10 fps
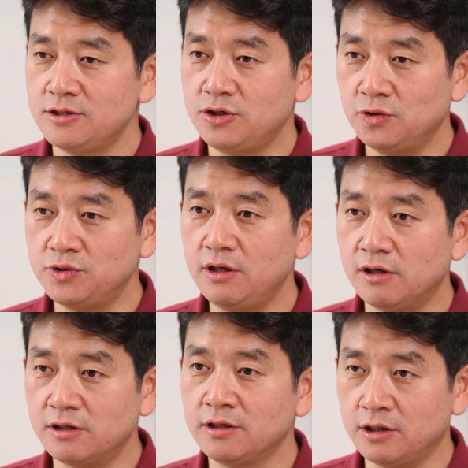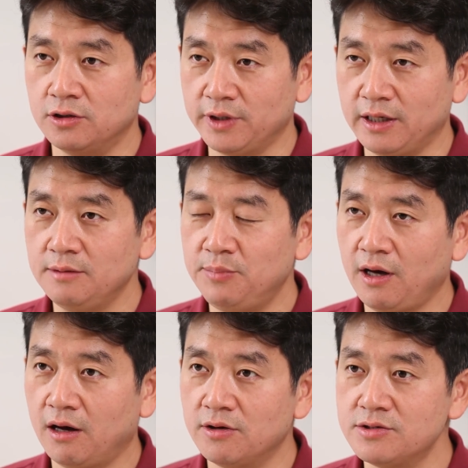Children learn coding
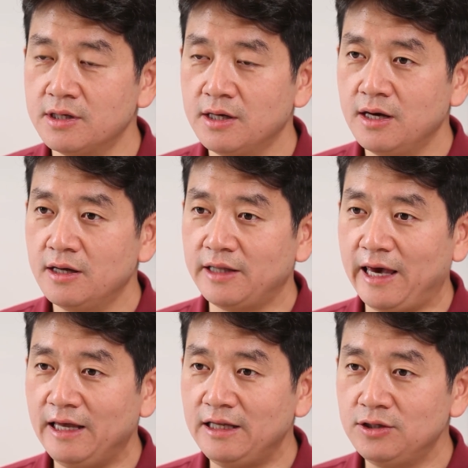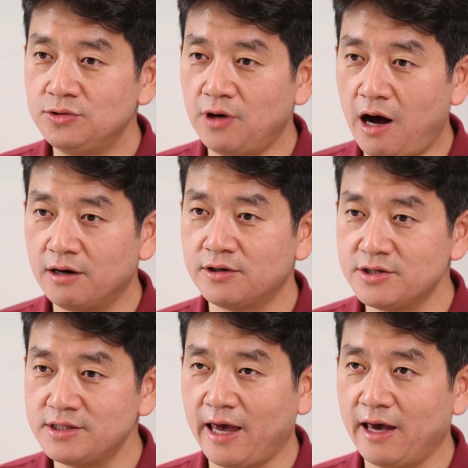because they need to
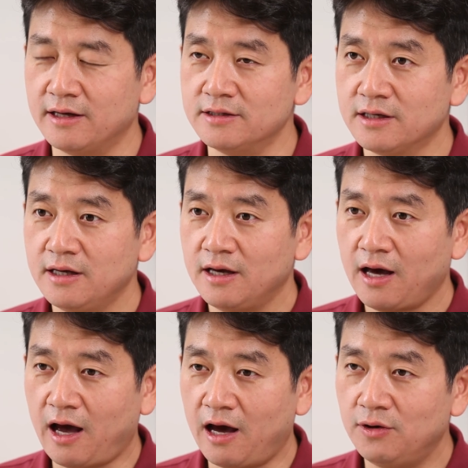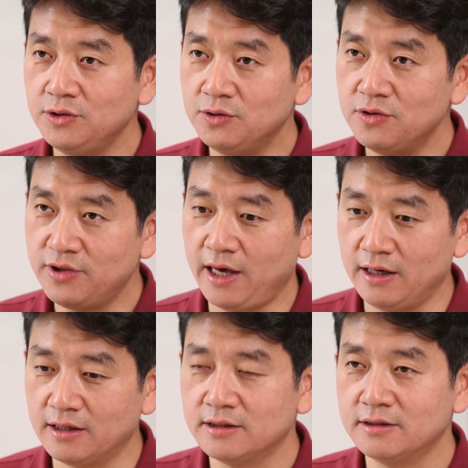understand how you
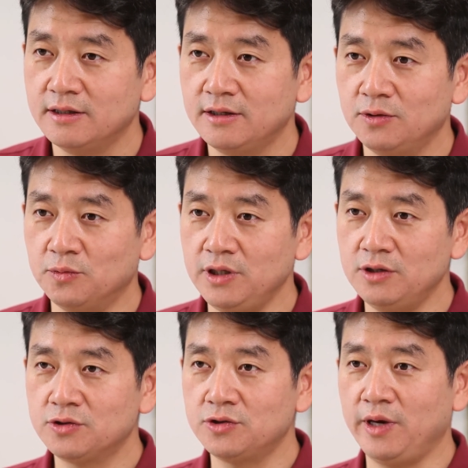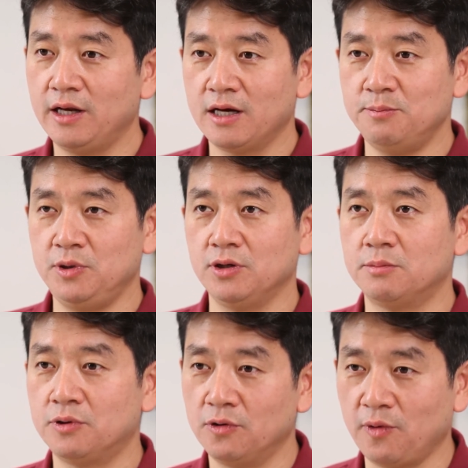think when you create a
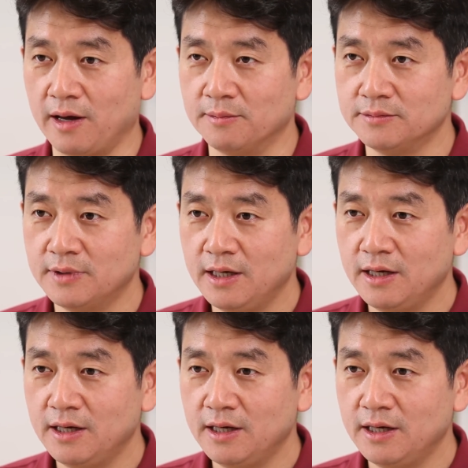computer program.